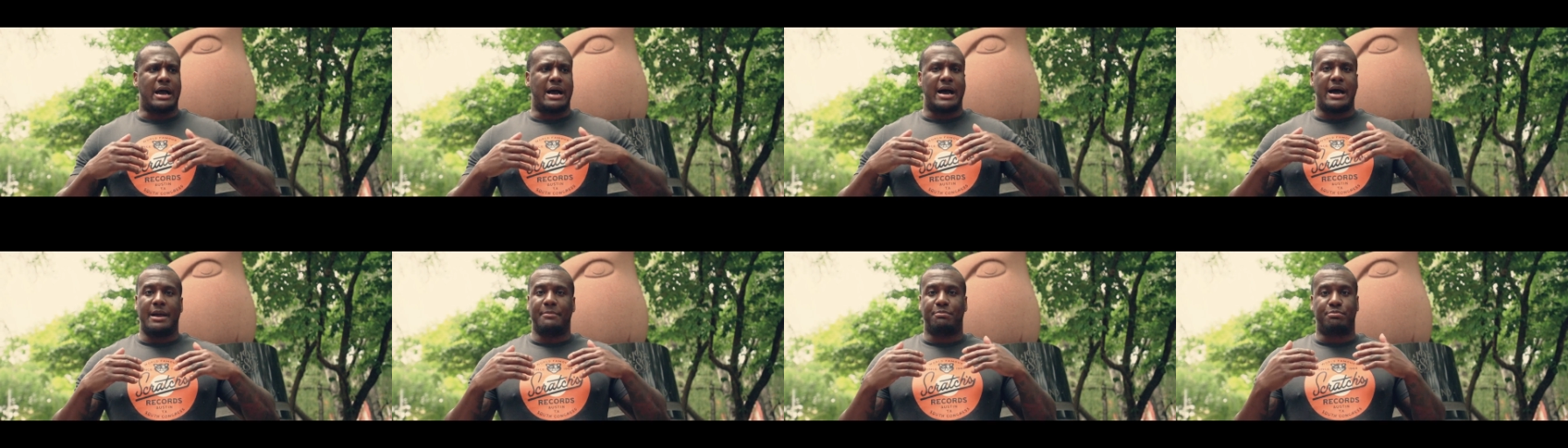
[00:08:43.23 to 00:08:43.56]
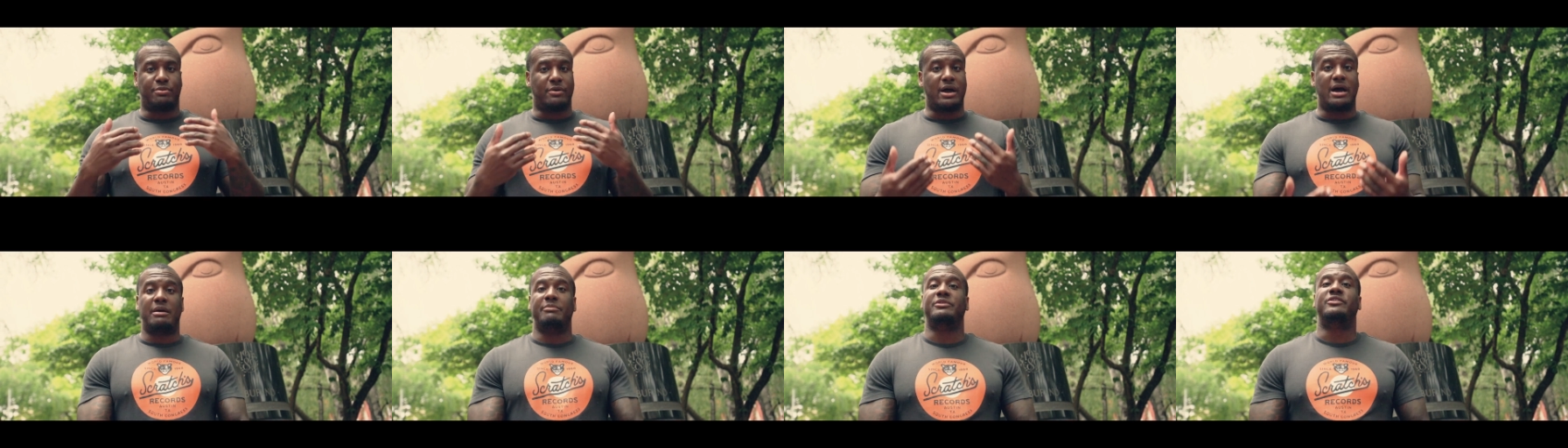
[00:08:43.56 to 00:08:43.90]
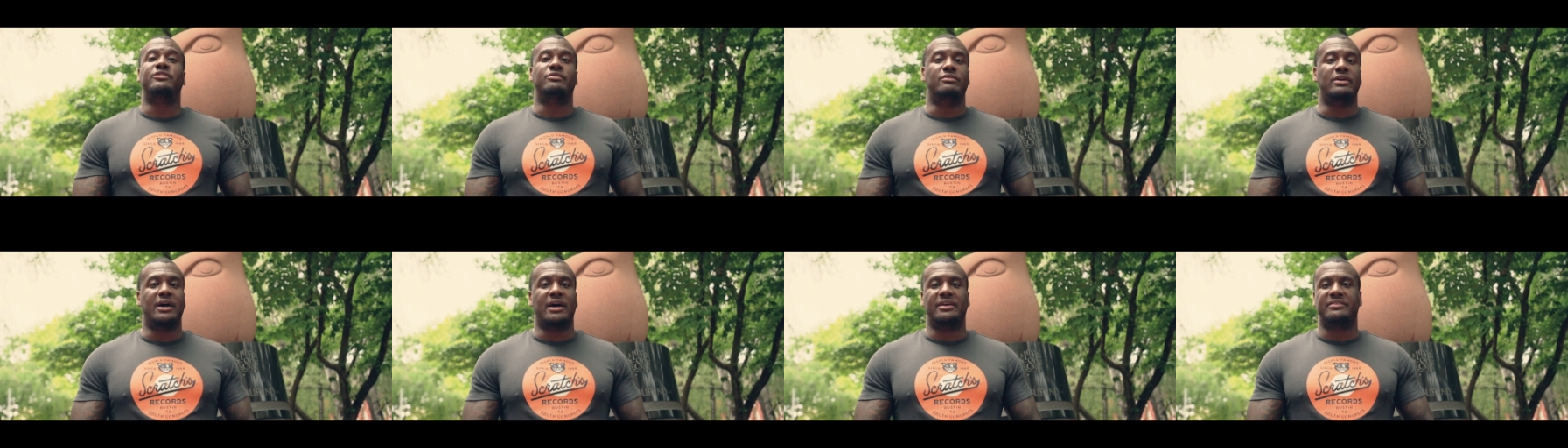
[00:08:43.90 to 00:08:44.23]
I
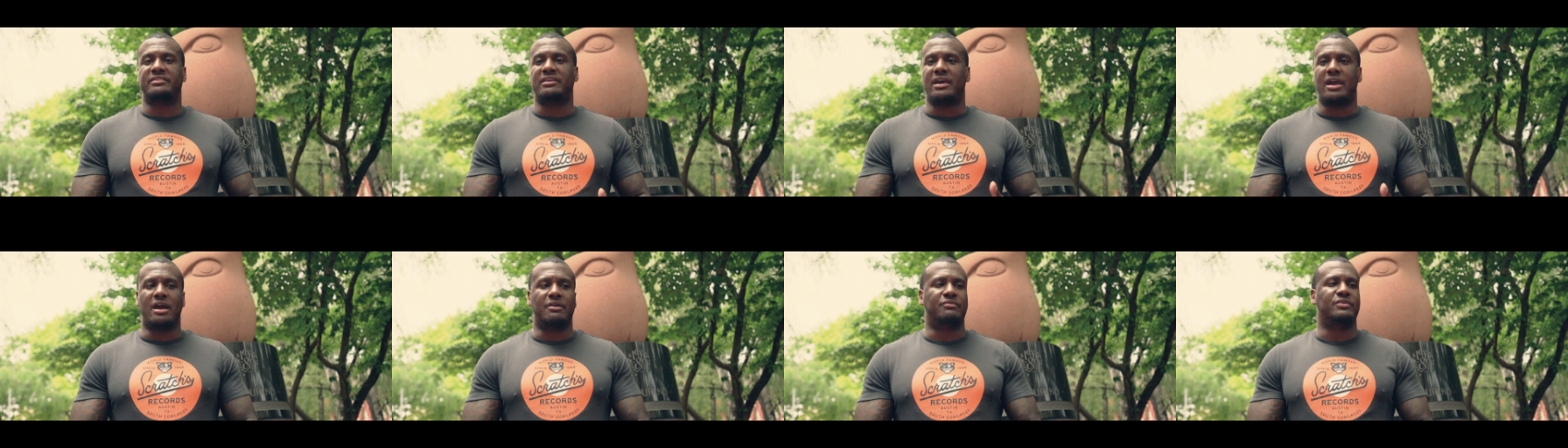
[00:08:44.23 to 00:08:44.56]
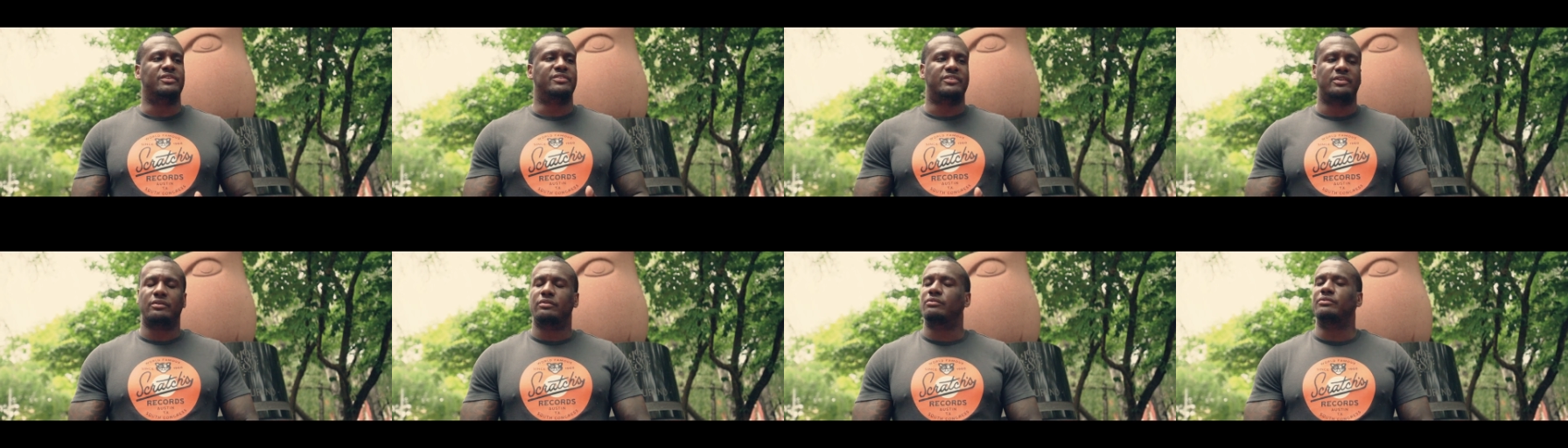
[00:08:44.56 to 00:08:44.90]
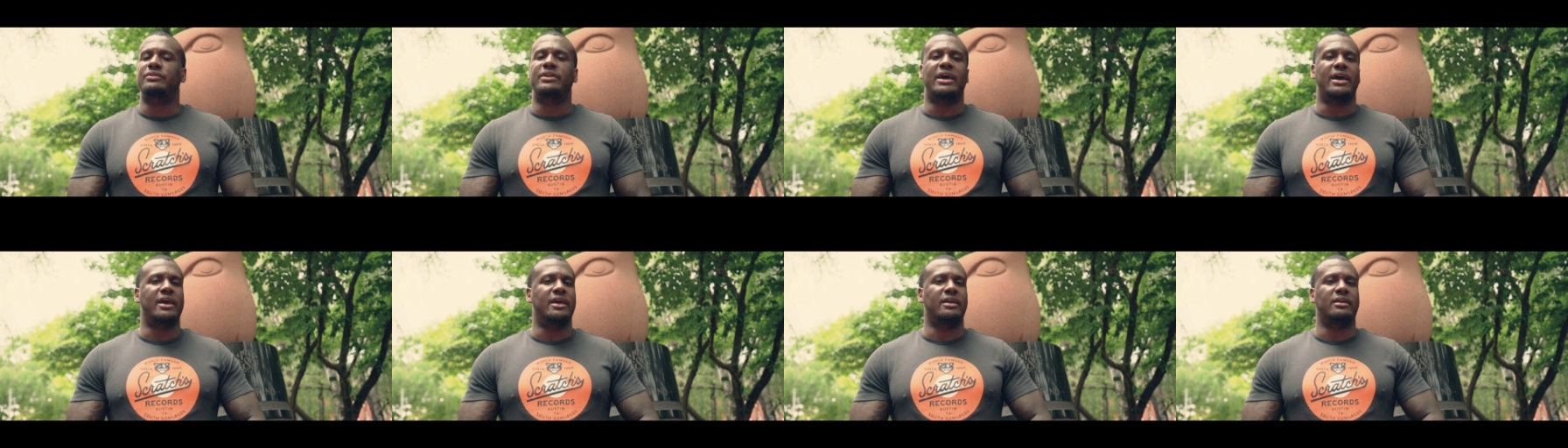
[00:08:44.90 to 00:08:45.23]
promise you guys, every single
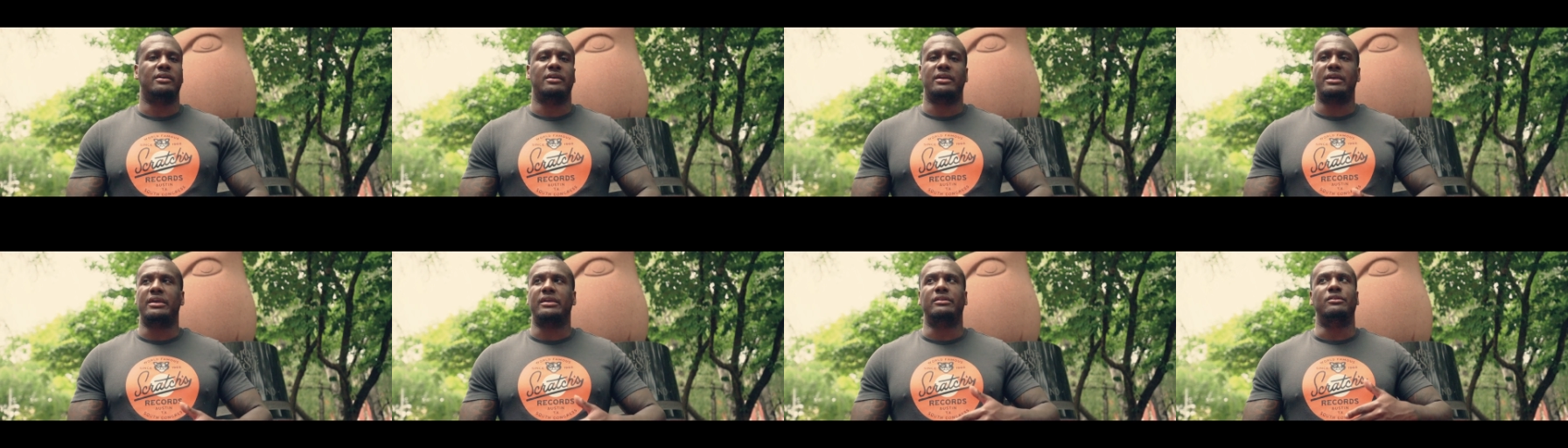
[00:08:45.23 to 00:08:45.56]
day,